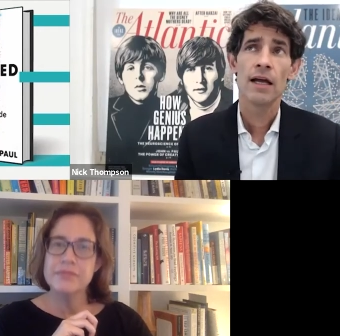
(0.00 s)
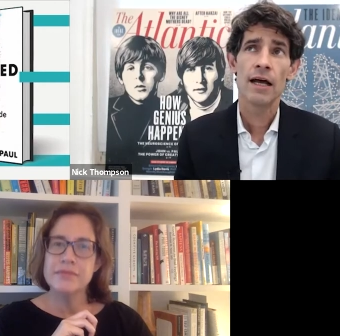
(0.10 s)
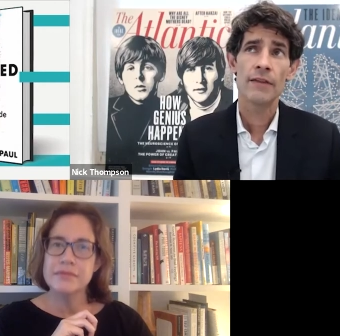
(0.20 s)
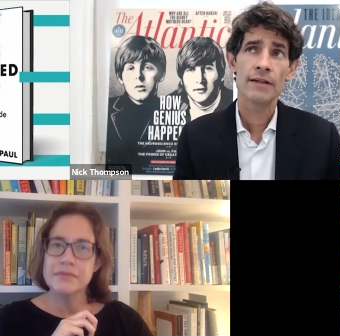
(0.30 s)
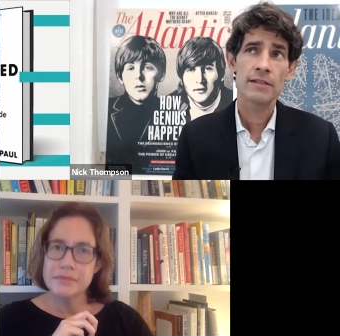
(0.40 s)

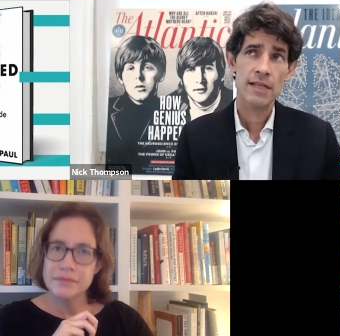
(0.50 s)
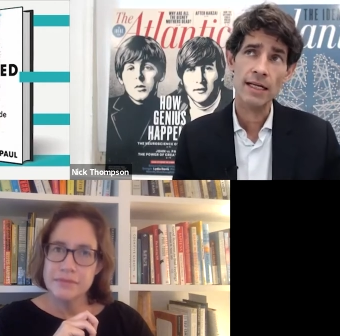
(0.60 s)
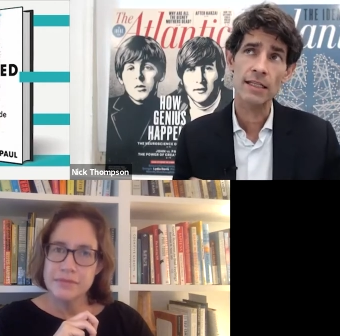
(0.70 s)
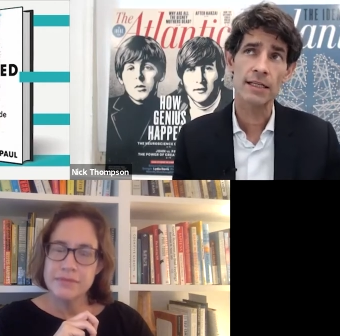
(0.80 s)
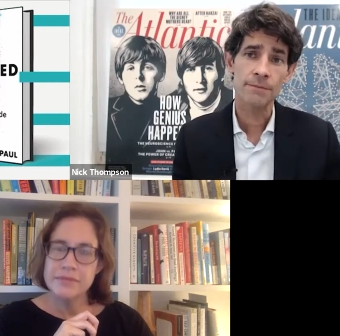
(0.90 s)
Speaker 1: And then
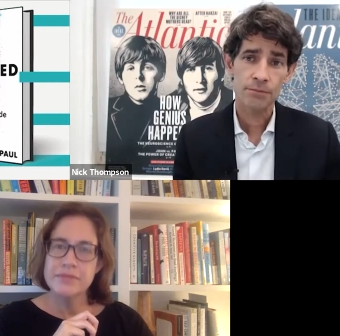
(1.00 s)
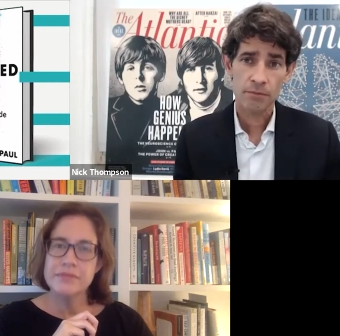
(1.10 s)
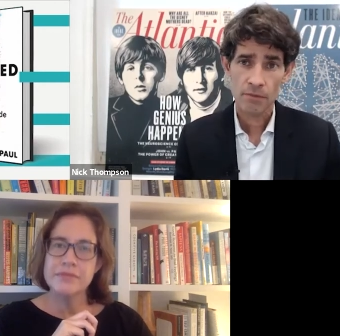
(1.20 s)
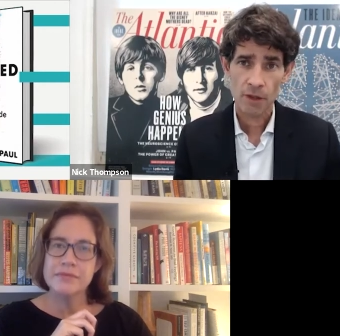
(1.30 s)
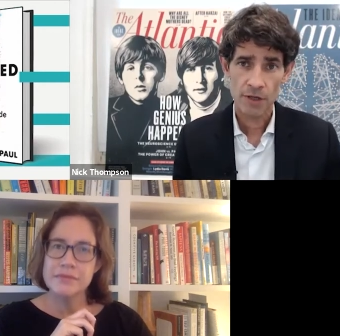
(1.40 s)
secondly,
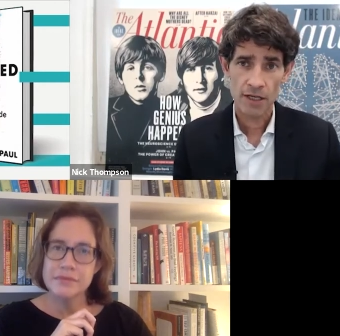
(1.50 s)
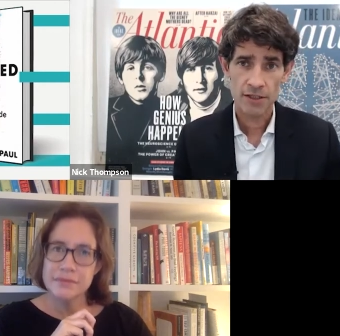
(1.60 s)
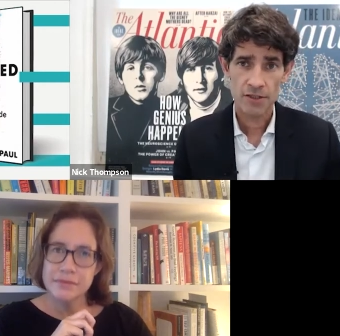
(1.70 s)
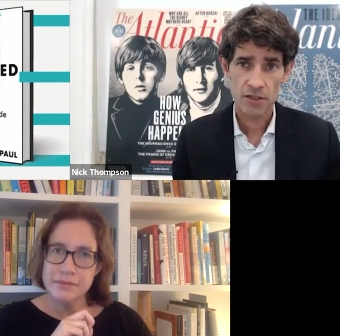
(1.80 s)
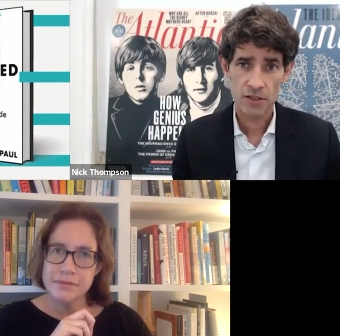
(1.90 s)

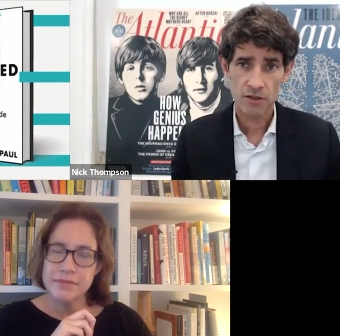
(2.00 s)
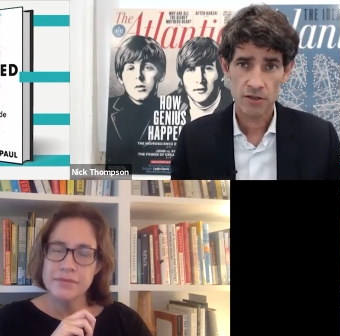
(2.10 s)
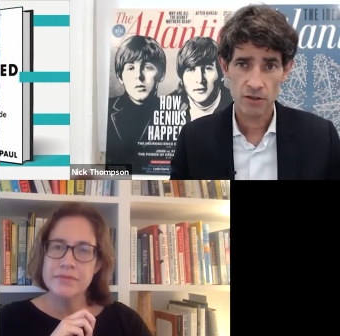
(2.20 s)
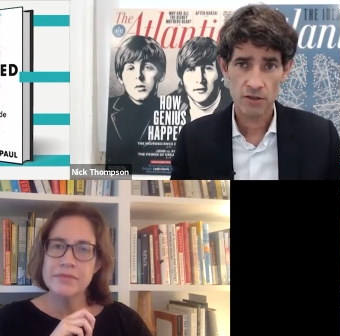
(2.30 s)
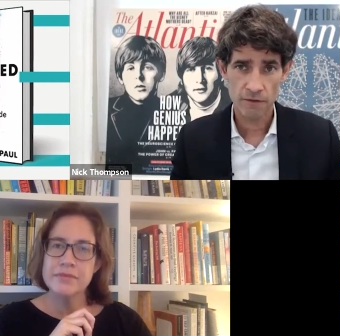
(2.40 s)
because
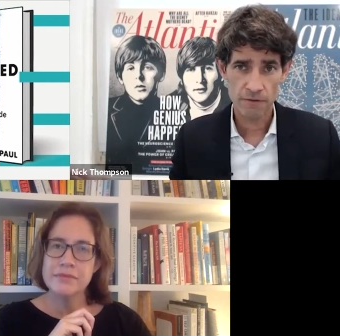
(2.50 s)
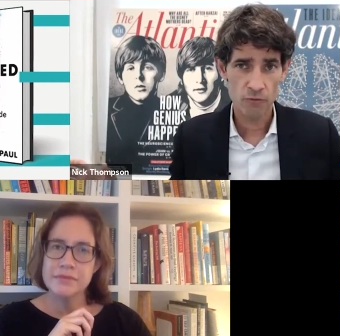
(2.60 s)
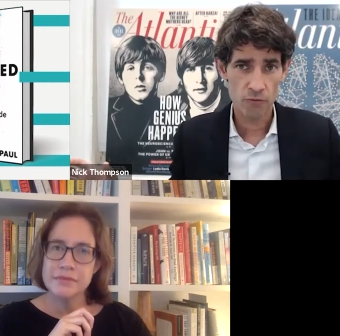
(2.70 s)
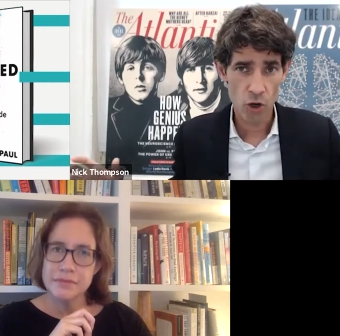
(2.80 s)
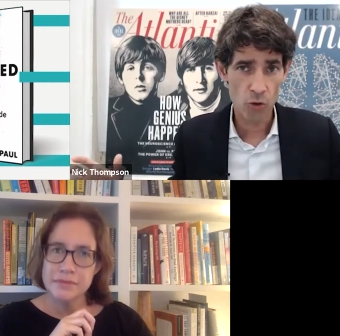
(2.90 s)
if you
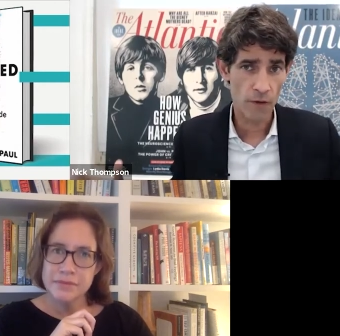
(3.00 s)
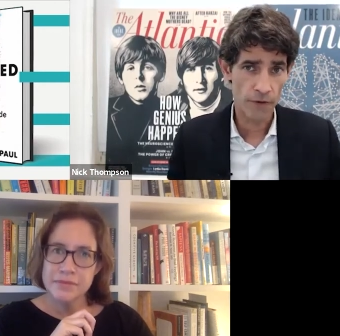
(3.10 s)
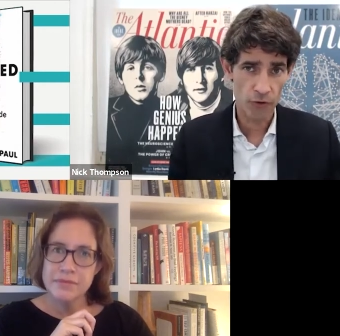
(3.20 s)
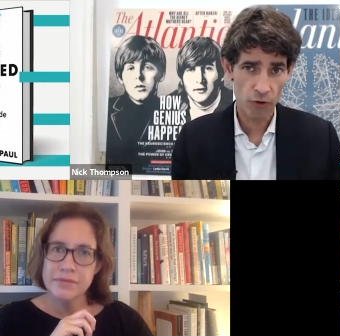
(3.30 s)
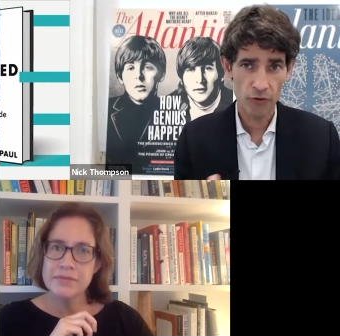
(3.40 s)
know that
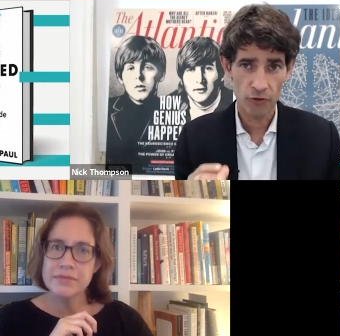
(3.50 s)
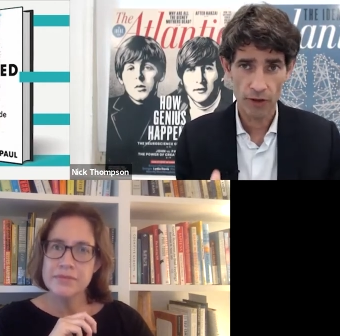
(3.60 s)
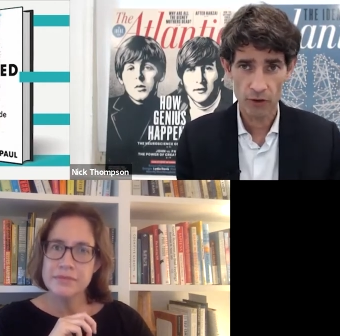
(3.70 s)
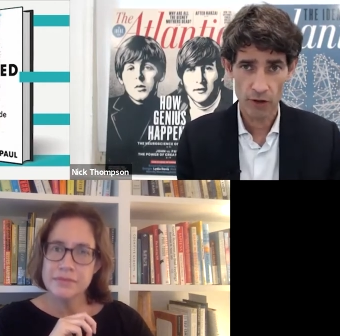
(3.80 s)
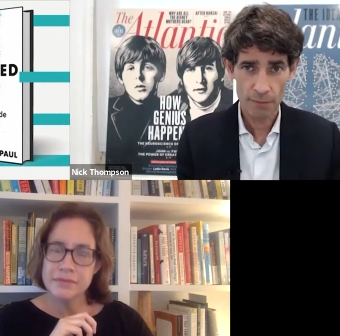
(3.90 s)
the group is
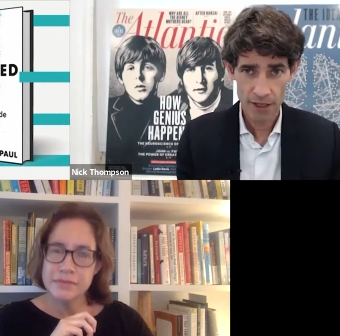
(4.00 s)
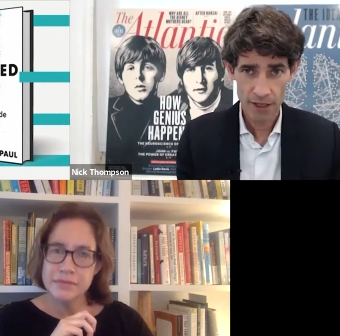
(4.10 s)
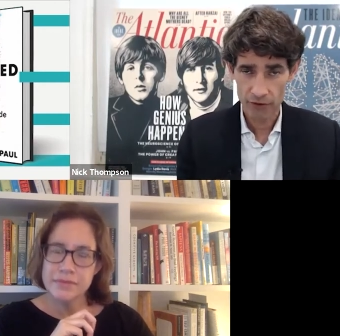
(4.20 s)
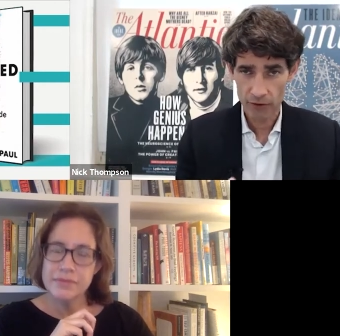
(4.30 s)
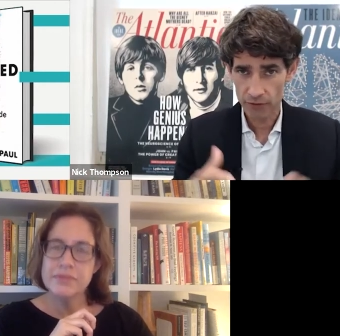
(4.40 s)
running the right
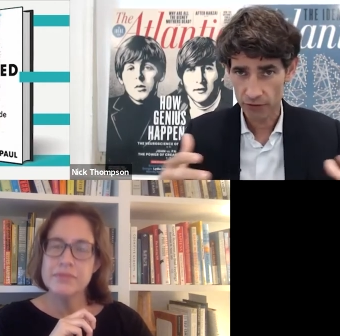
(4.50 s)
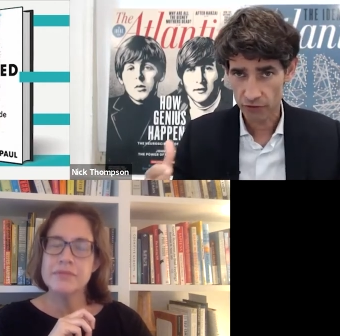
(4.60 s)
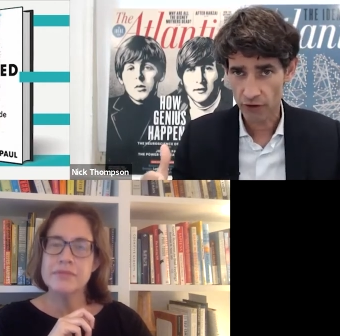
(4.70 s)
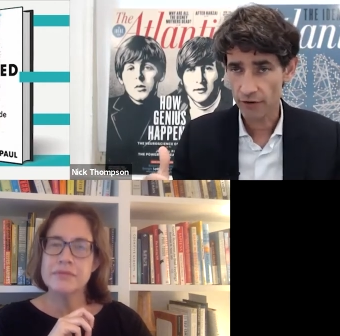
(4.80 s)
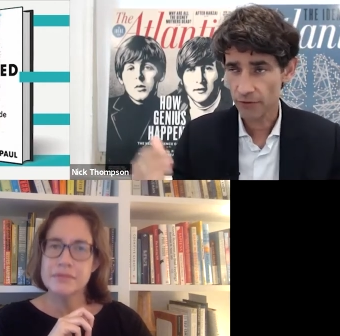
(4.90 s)
pace, you don't have to
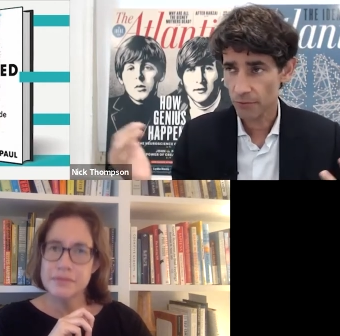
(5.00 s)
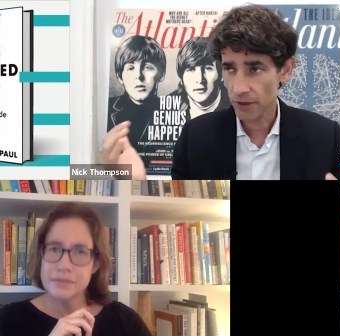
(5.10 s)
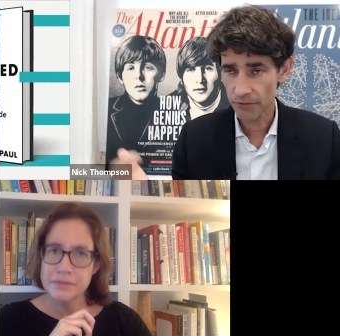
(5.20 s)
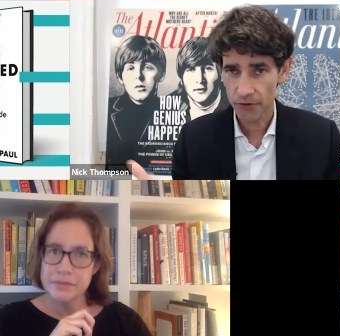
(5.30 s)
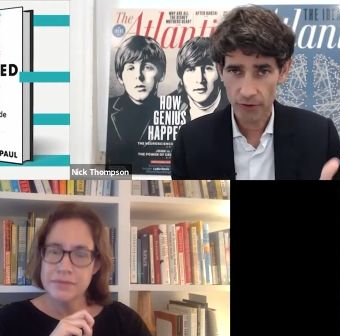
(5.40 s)
stress,
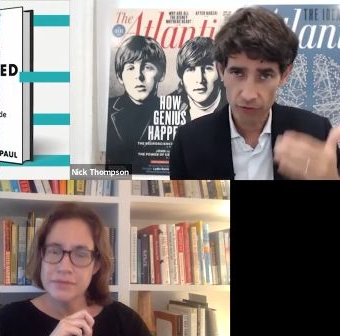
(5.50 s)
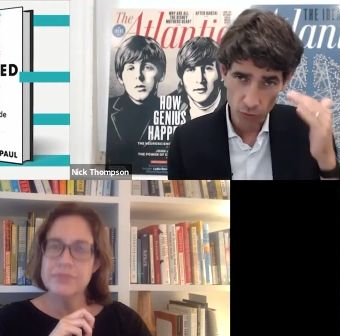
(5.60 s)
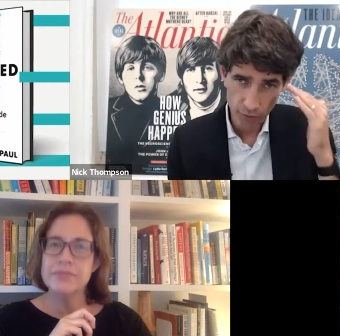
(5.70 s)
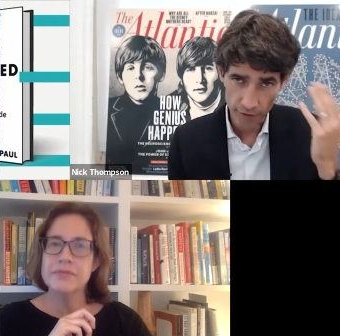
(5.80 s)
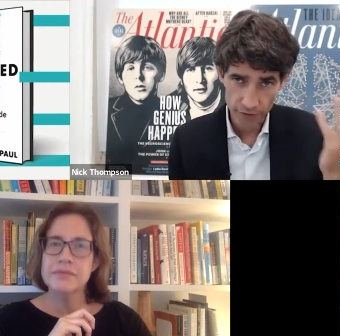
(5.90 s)
right? So it gives you
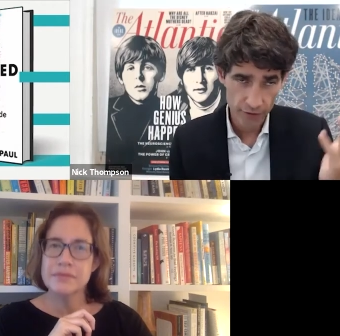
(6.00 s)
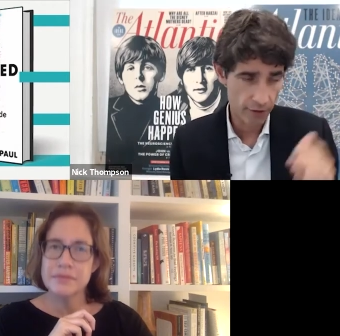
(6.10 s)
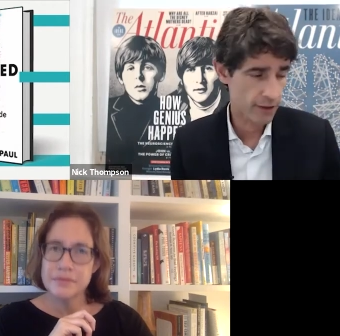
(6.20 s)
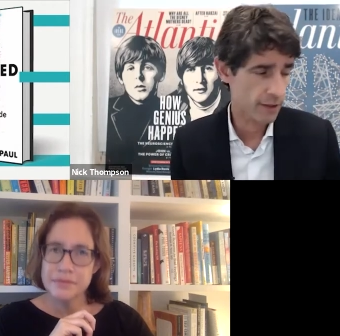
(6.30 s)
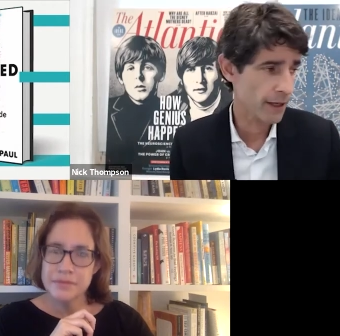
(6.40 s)
one less thing to
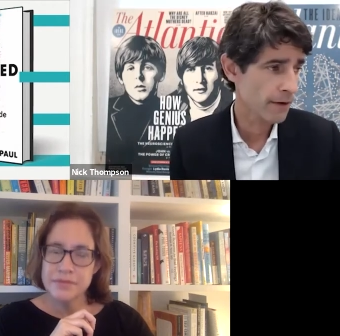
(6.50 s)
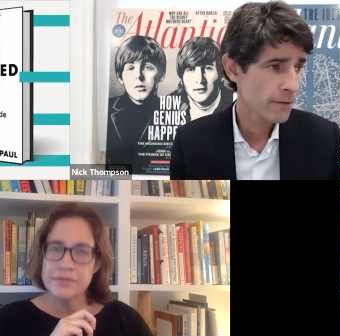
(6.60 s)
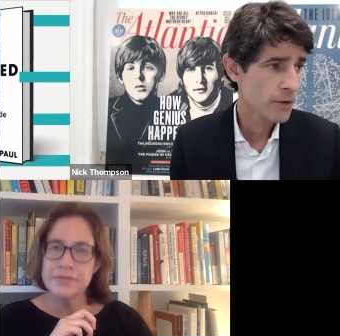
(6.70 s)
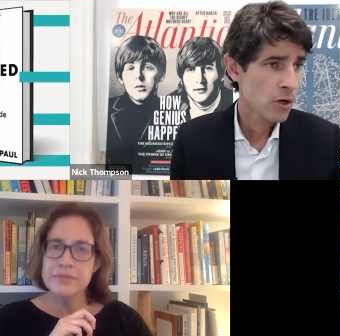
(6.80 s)
think about.